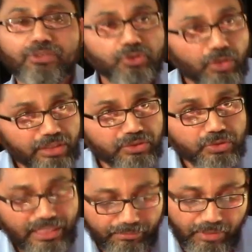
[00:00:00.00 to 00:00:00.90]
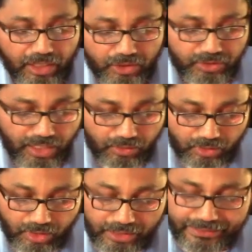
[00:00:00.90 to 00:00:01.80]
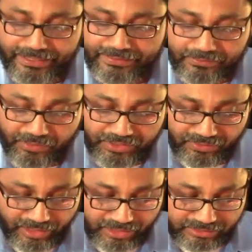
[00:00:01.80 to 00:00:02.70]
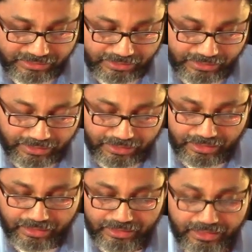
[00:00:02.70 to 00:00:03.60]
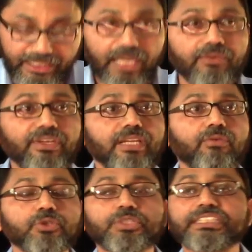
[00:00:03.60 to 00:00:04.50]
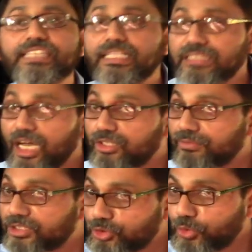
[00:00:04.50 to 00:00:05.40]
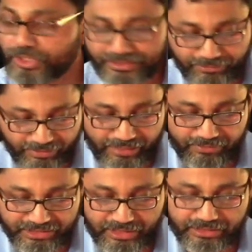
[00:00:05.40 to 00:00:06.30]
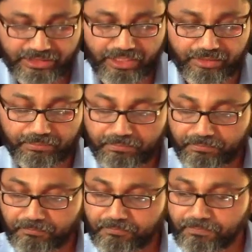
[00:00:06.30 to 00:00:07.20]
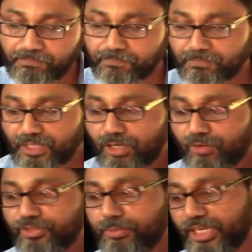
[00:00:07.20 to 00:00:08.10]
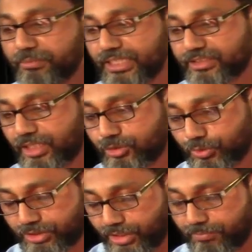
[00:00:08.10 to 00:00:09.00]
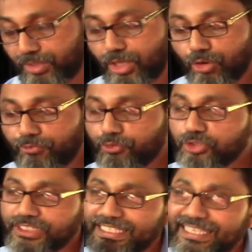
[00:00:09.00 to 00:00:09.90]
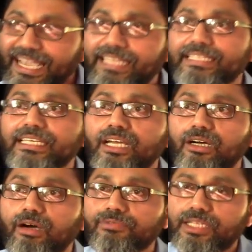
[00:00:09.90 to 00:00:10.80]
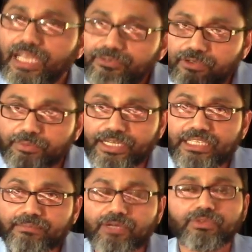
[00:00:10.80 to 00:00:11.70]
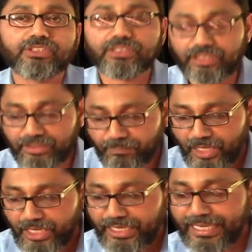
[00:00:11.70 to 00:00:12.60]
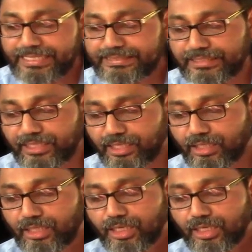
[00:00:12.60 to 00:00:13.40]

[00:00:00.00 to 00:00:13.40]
And he was talking to them. So now, there are three things that I really want to discuss out of the stories that we have discussed here. Of the Ibrahim alayhi salatu wasalam. Of course, the key idea of the life of Ibrahim that we see is